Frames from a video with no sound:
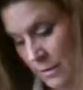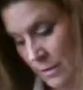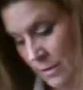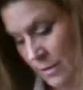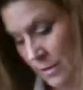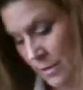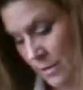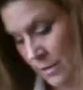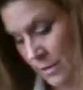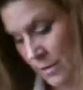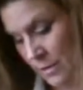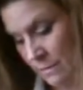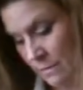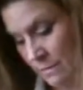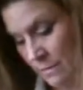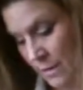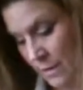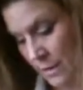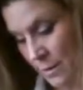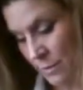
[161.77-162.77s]
that you need to
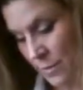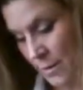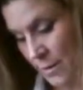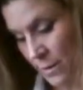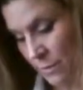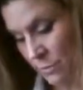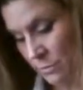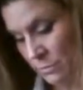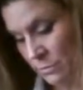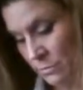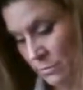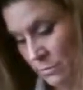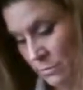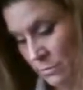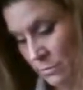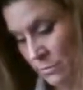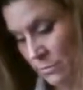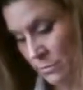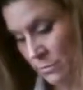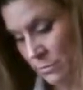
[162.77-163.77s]
think about
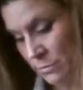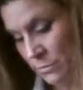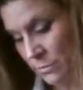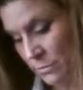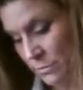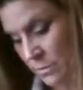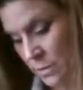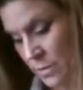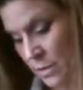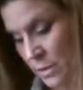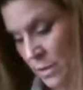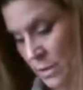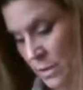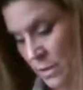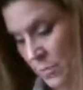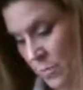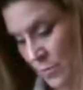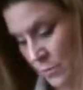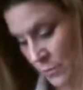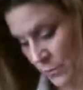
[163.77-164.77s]

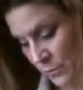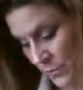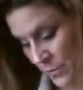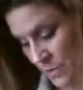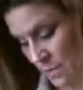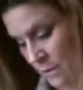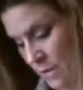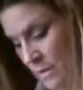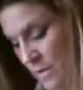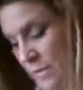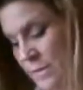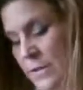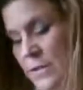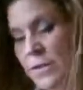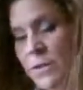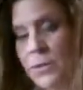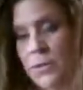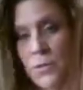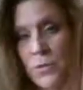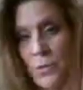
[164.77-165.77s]
with regards
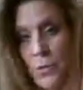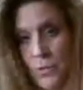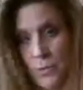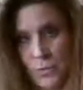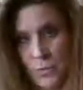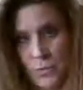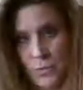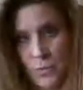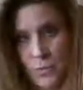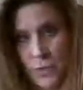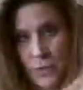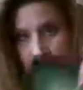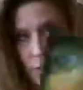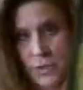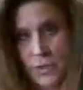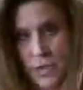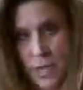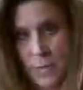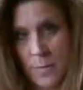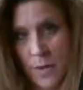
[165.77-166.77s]
to a
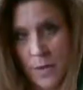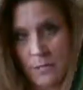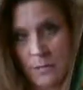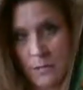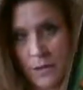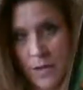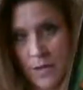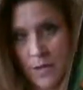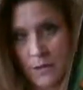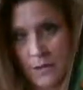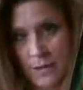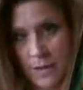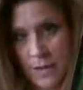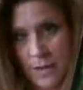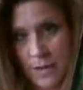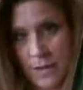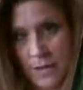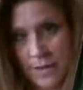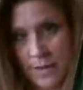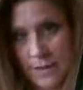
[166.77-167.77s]
job offer, I think,
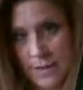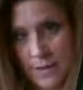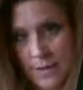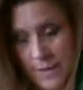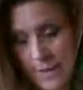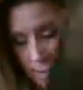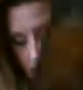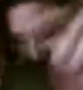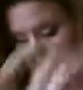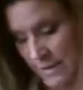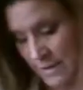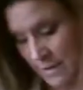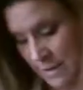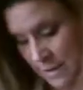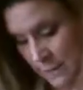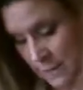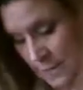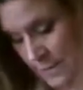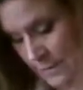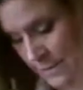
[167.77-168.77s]
because it's an Ace of
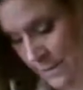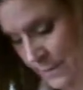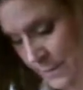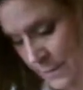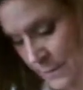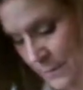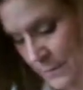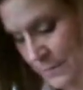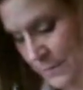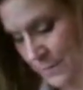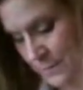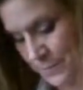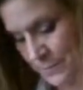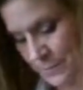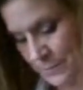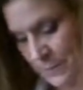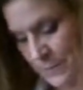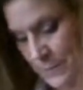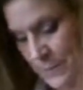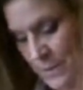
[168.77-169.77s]
Cups.
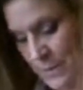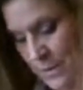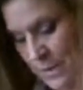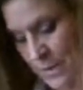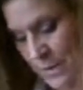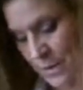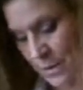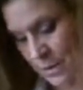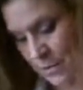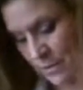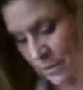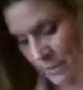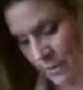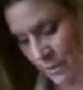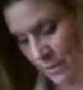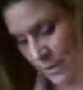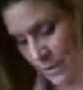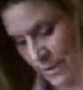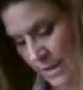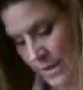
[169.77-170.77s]
Your
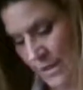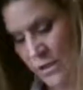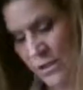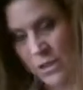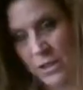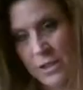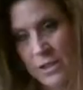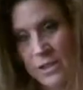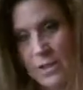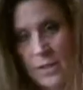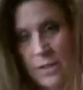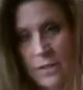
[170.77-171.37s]
foundation